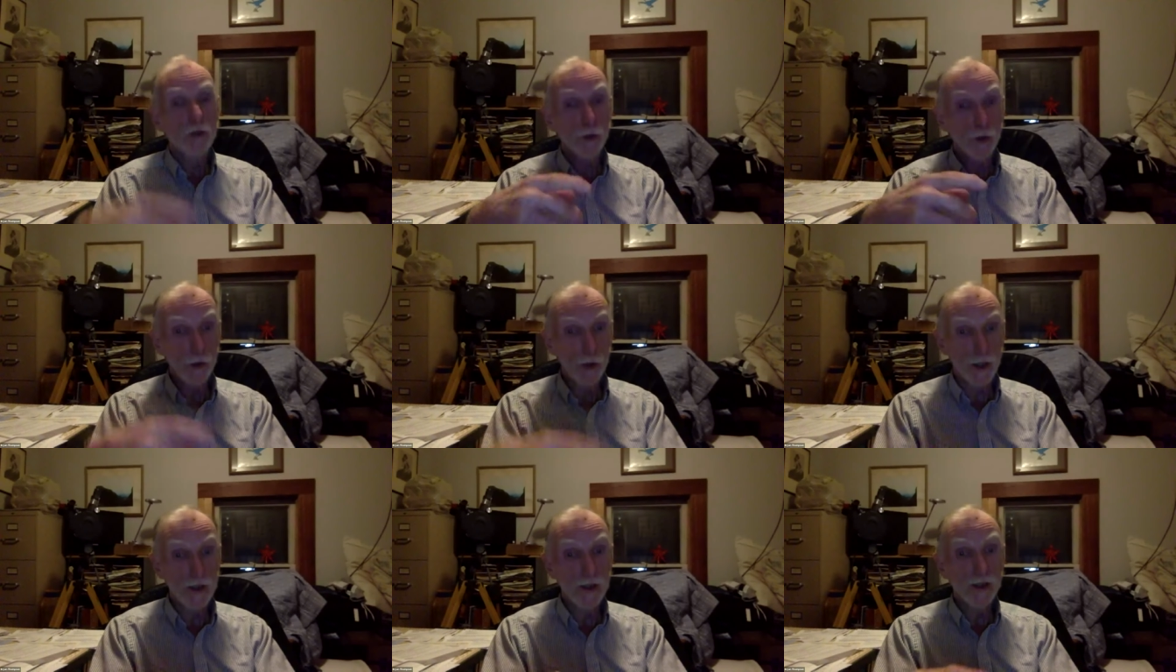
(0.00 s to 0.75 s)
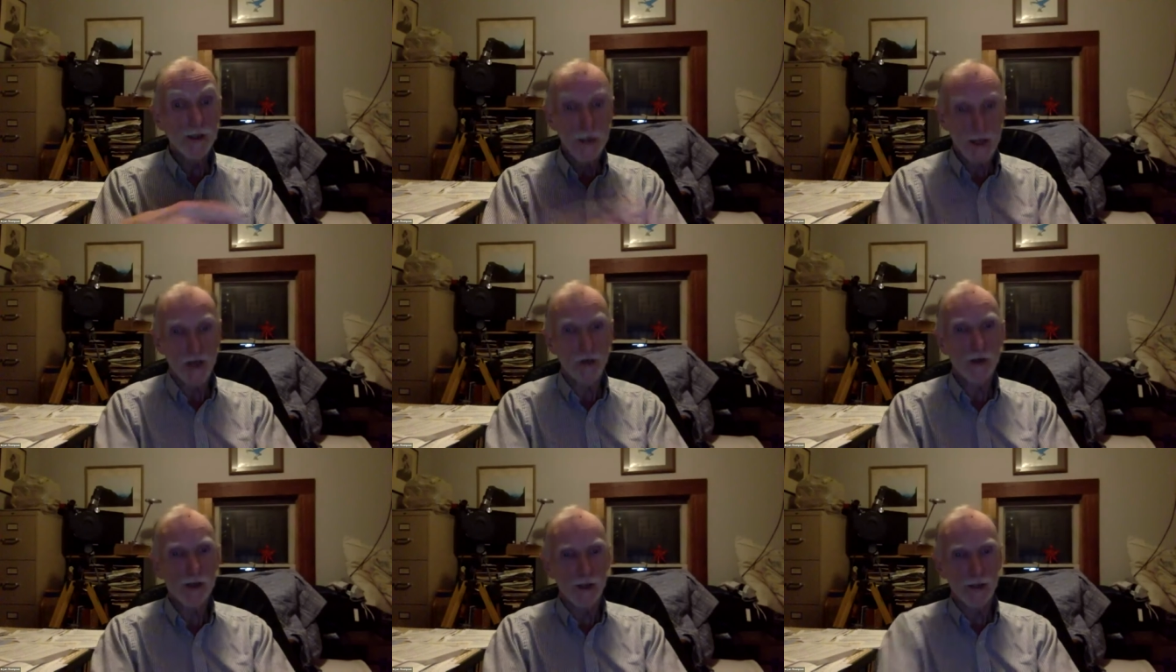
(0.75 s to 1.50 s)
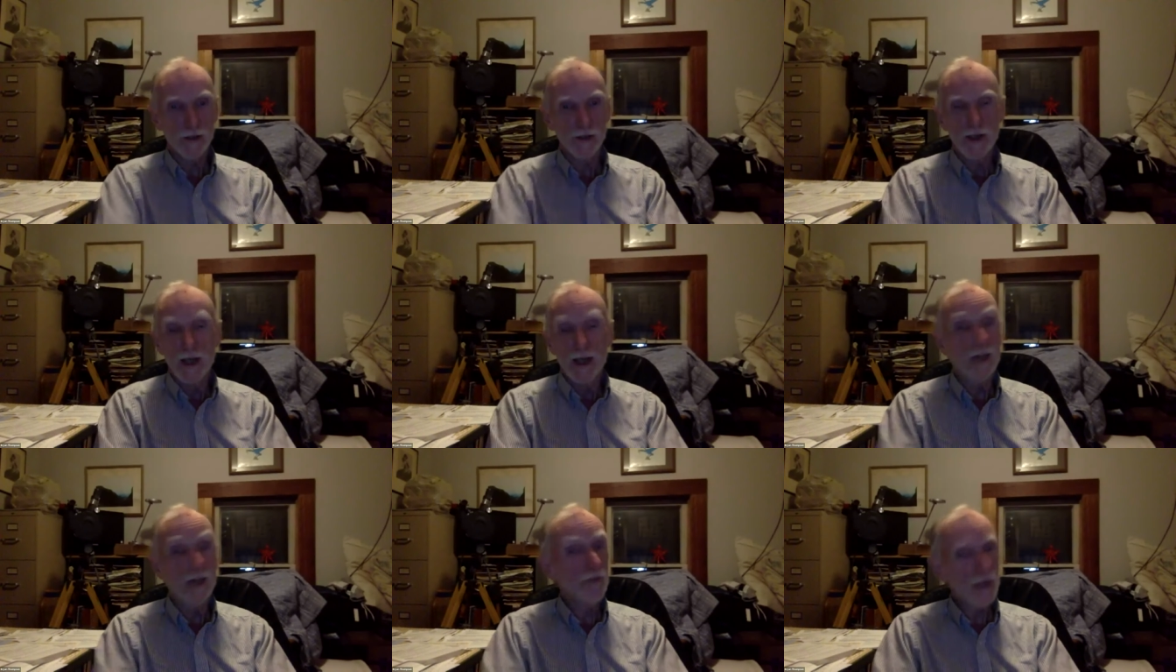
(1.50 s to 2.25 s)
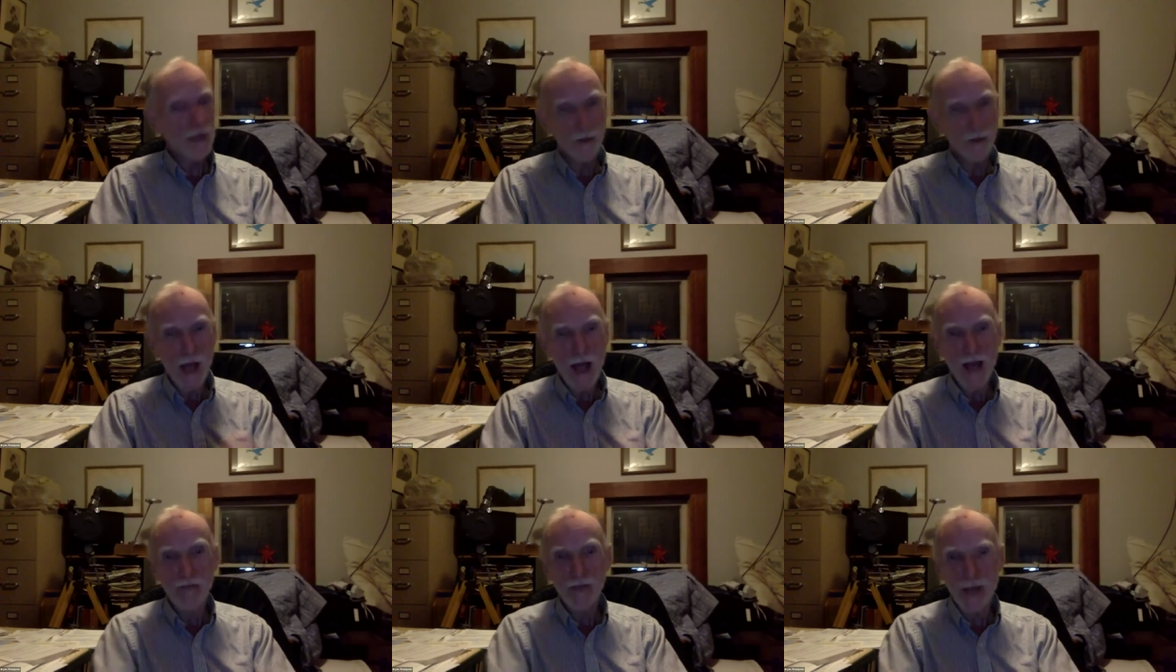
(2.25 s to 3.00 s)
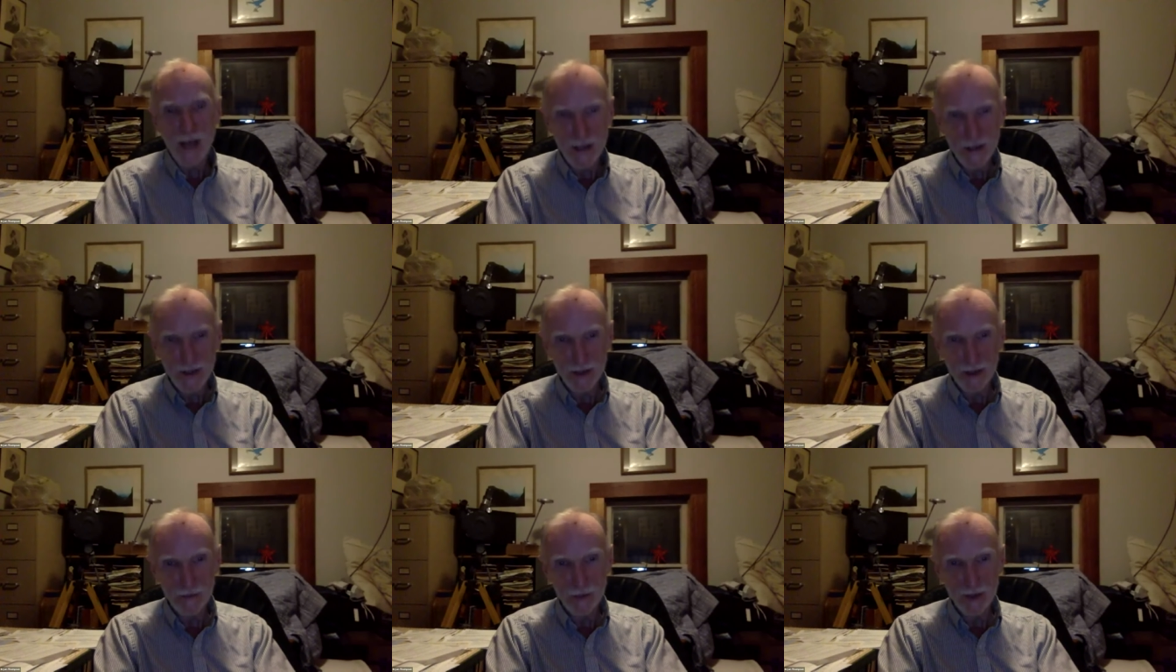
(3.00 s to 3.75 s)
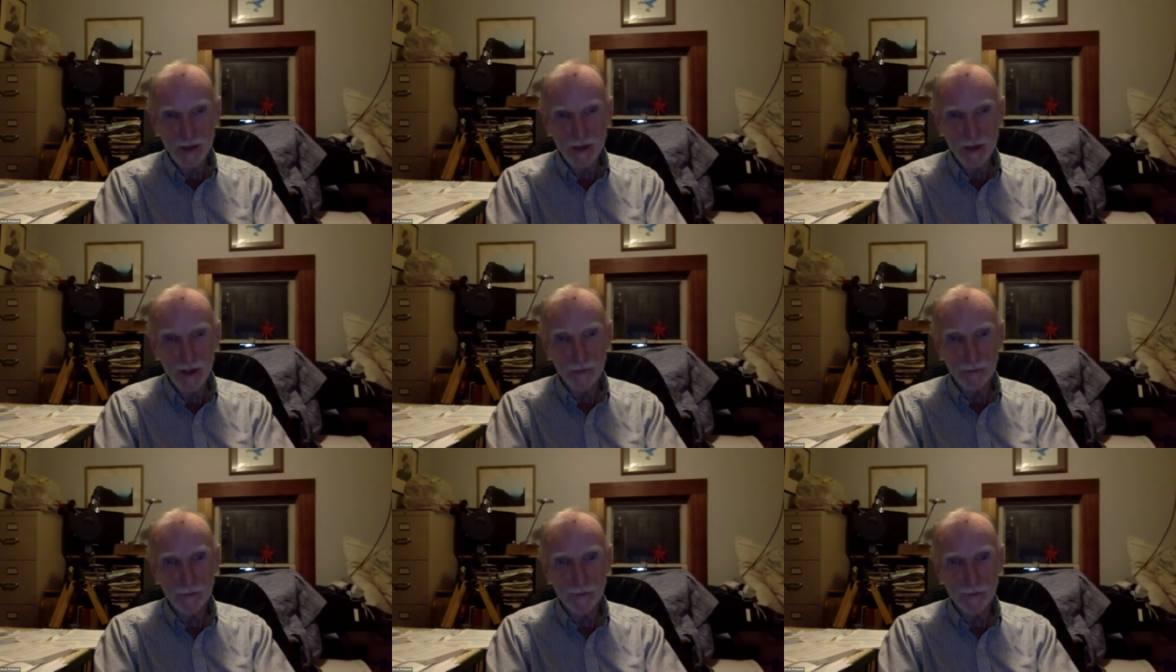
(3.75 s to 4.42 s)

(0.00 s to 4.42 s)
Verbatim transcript: could carry it. And if they don't have it, ask them to get it,